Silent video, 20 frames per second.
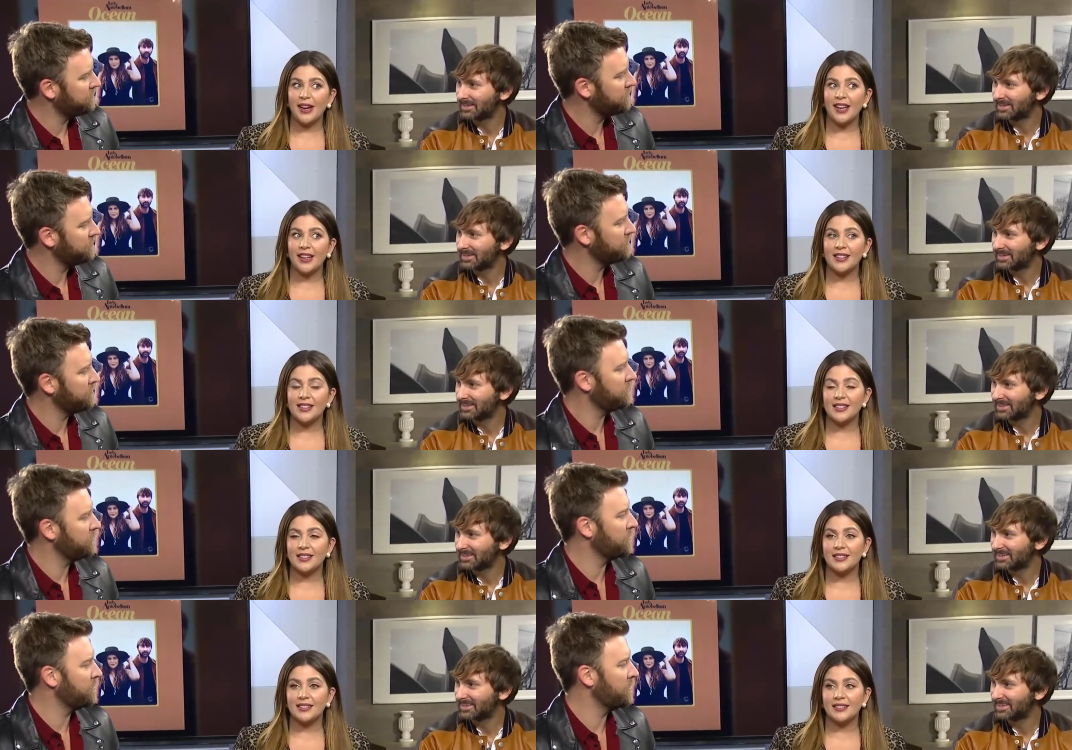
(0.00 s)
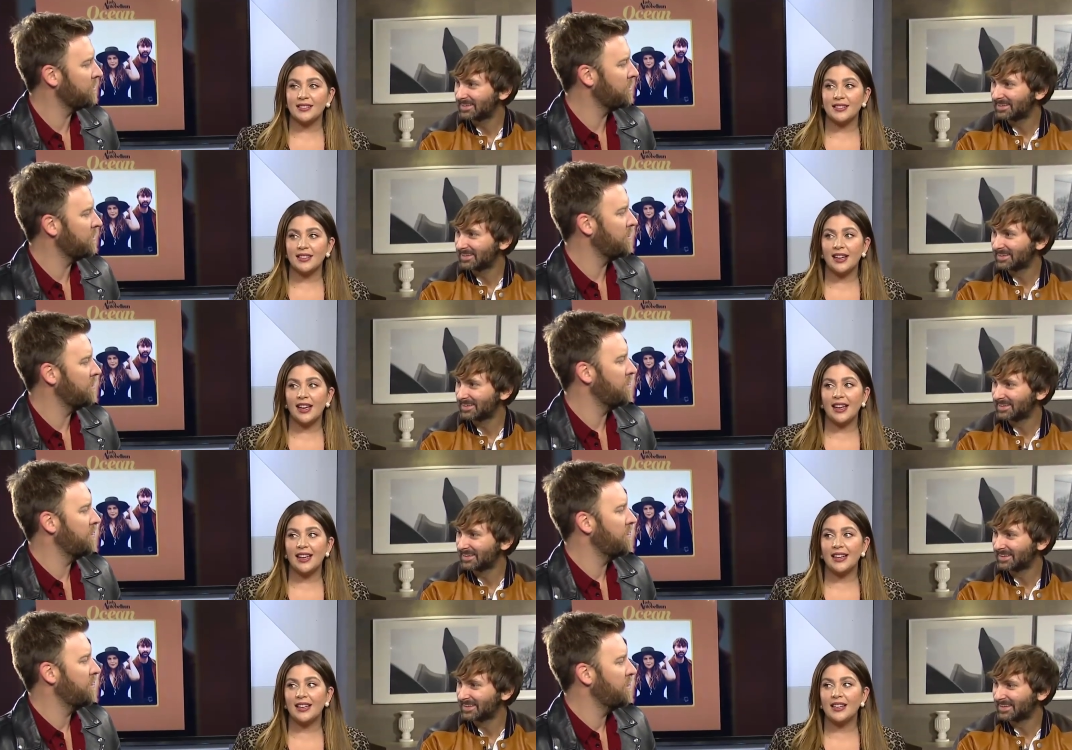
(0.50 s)
Speaker 1: because
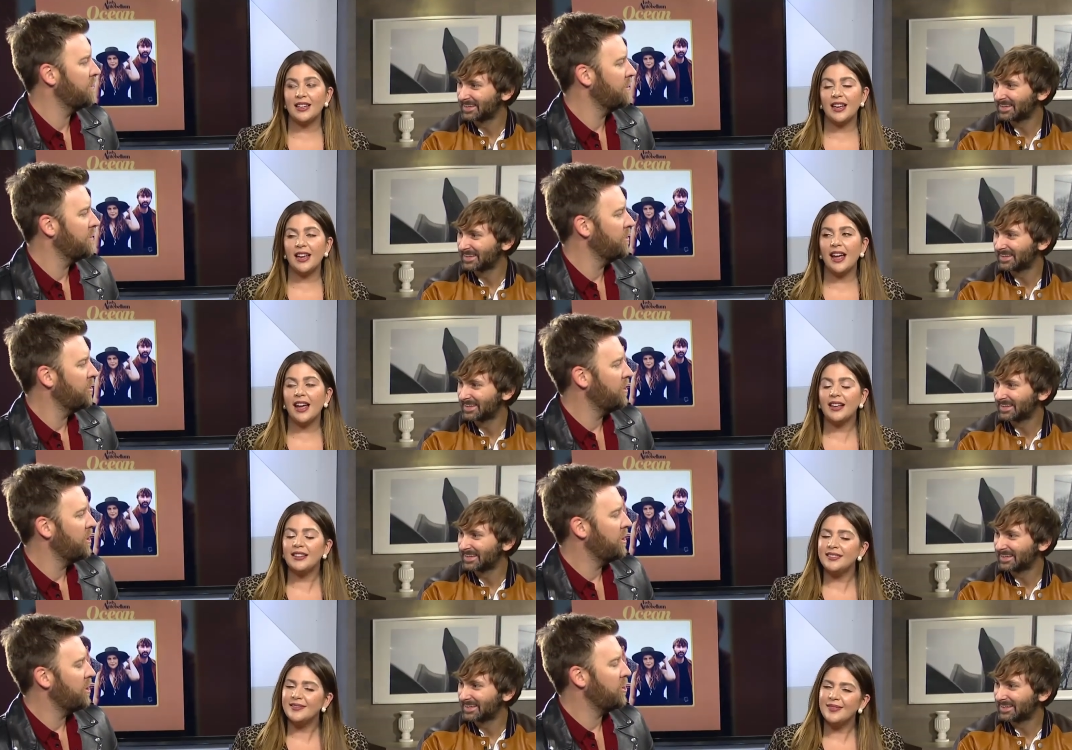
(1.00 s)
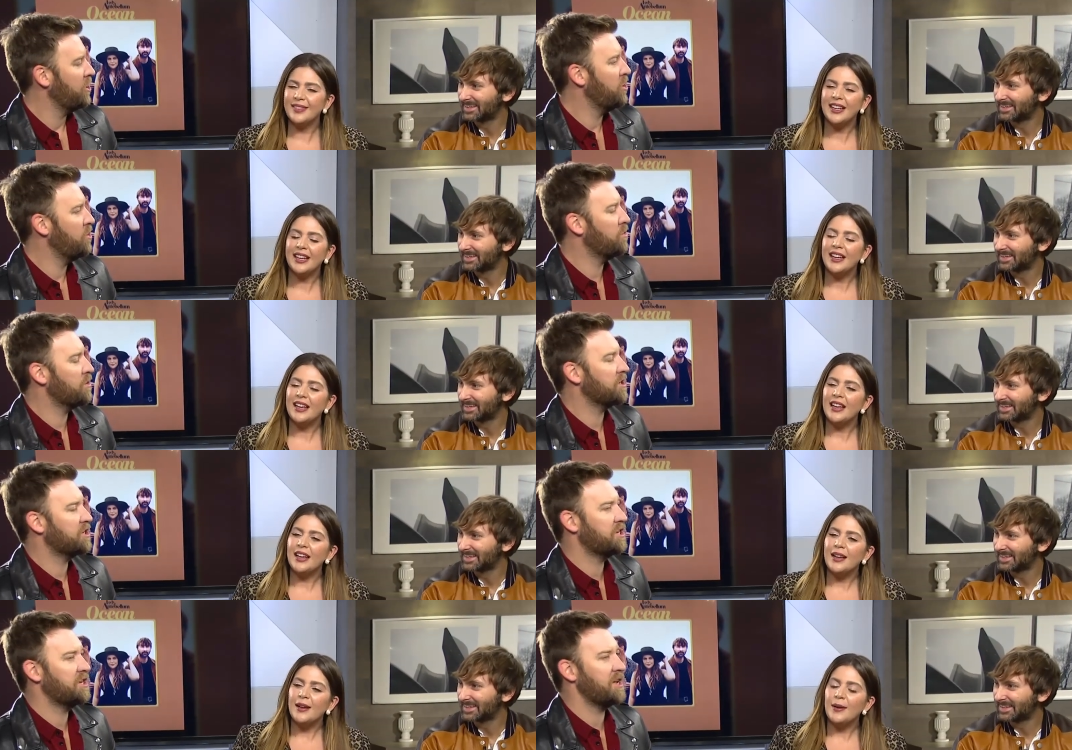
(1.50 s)
it. You were,